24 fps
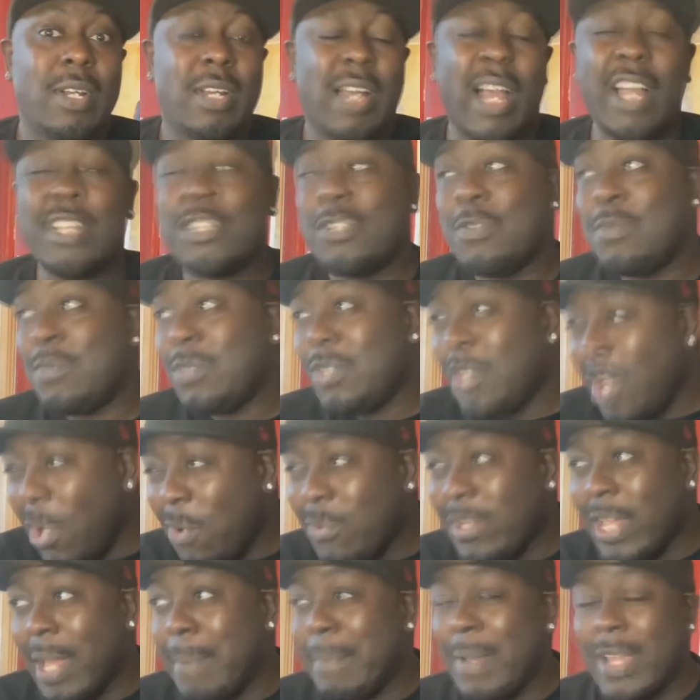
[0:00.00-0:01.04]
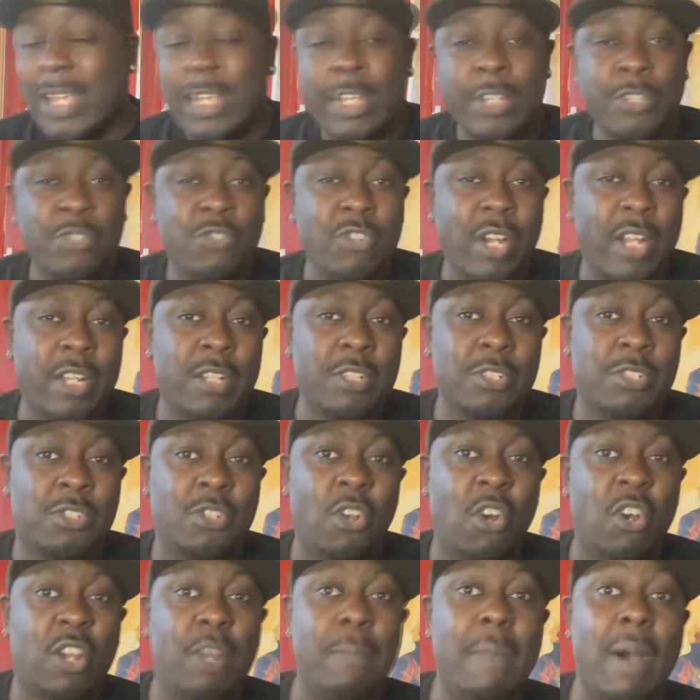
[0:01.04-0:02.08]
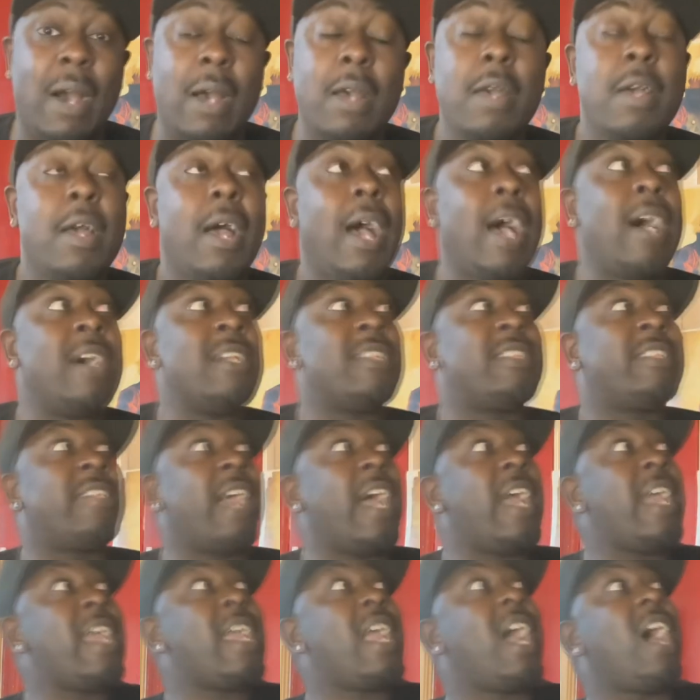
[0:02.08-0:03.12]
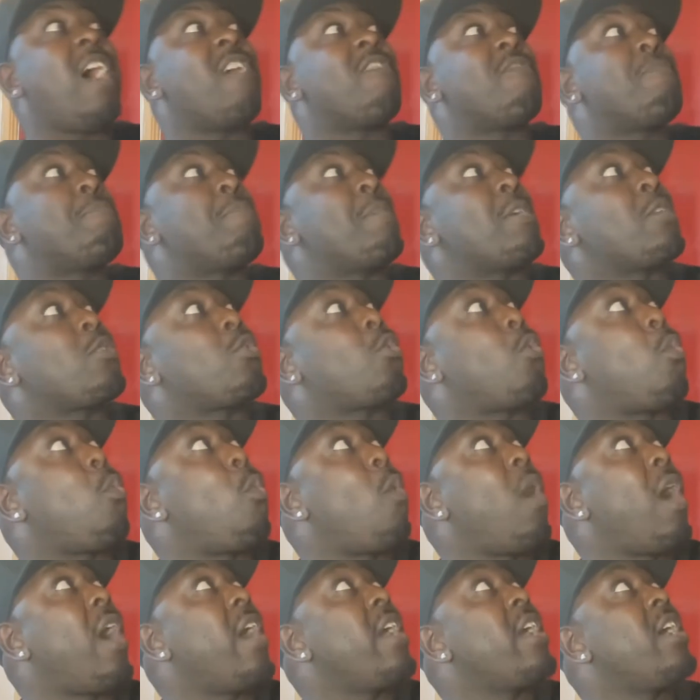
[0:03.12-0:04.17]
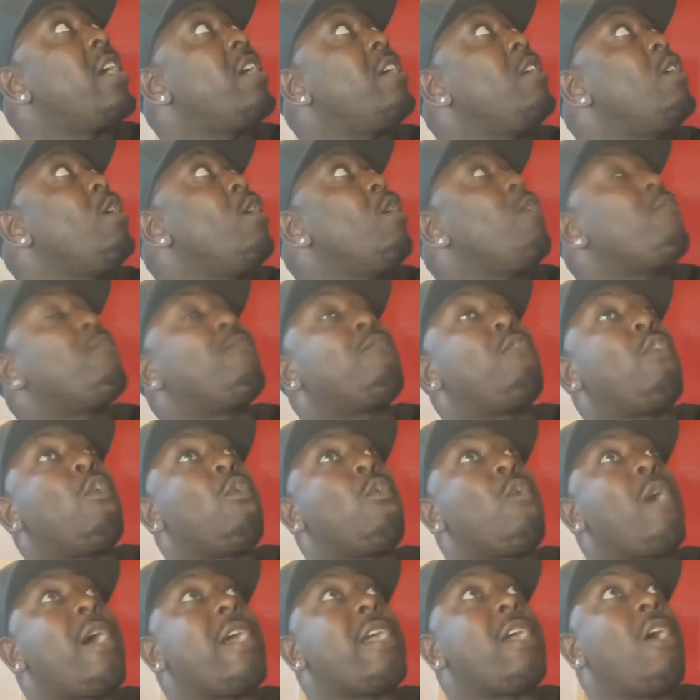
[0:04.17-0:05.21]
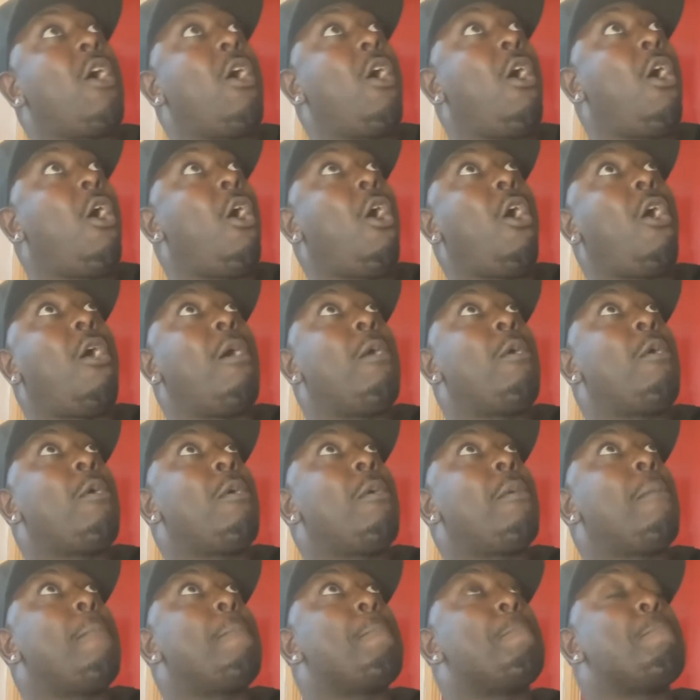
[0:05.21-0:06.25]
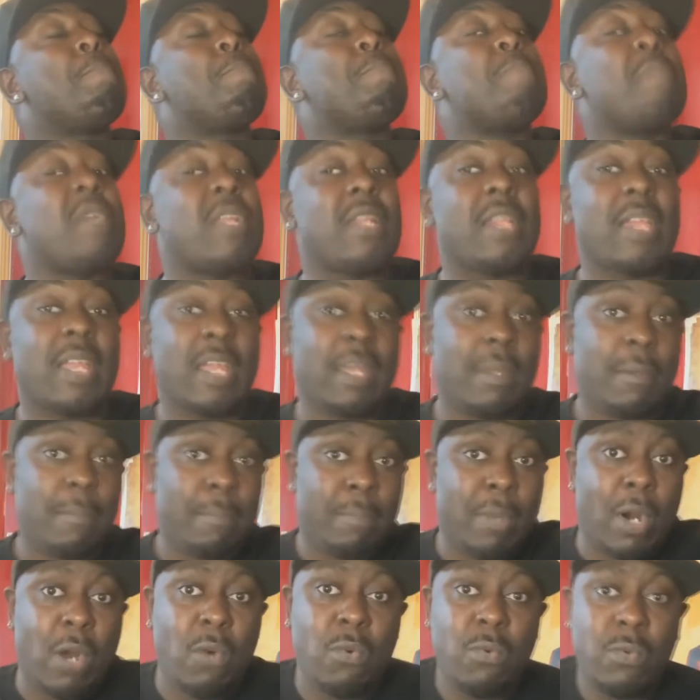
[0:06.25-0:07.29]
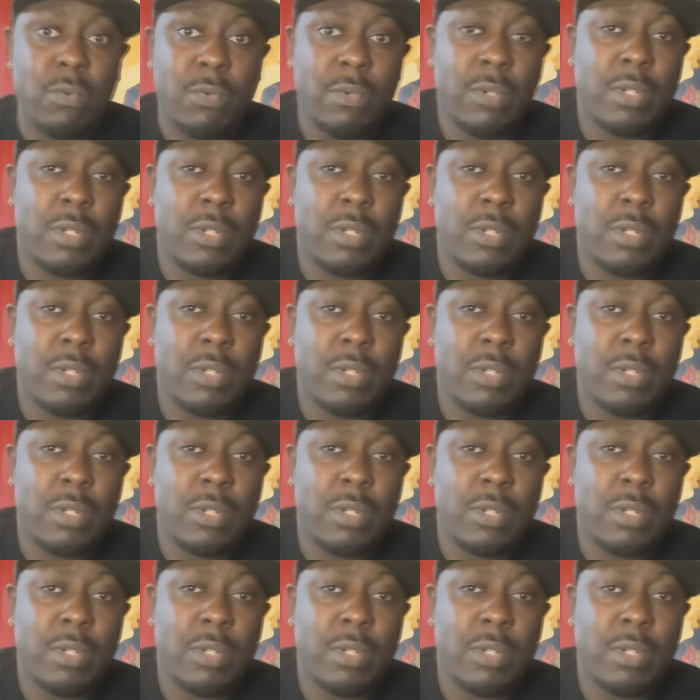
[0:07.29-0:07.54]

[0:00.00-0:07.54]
And you know they're making Dragon's Dogma. And they have been quiet for a hot minute, bro.